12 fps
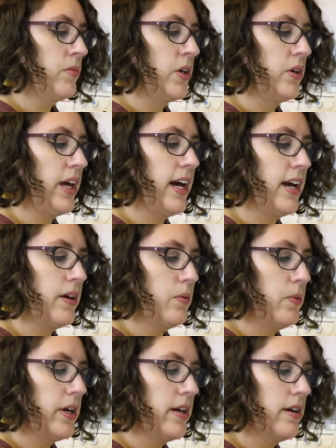
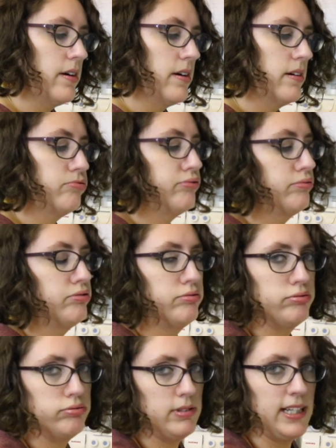Okay, we are
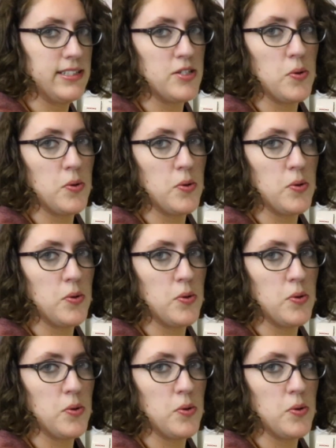at